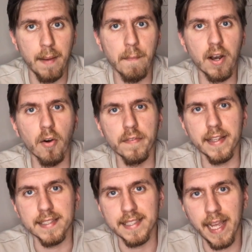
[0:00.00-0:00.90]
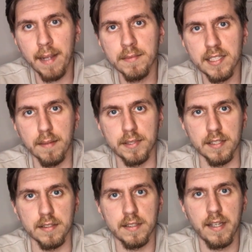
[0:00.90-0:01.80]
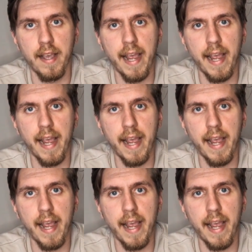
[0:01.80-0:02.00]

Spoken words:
but of the same substance.